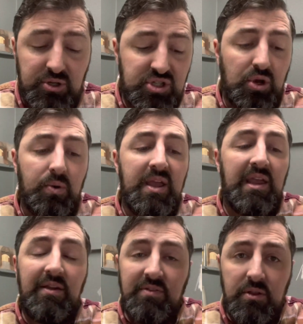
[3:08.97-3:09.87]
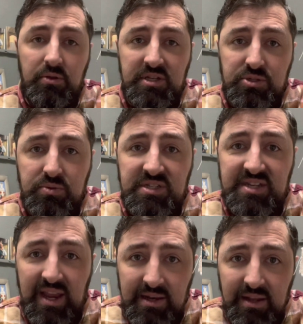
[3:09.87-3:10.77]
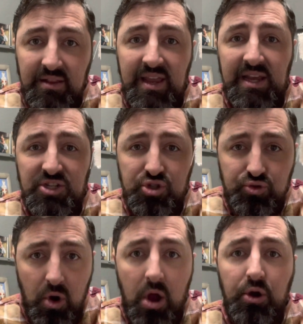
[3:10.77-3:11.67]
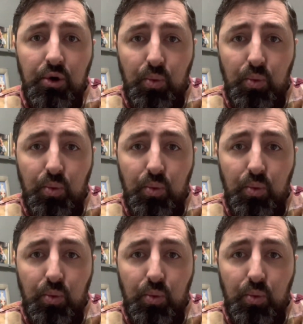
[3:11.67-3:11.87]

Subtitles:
So even though this was technically a stronger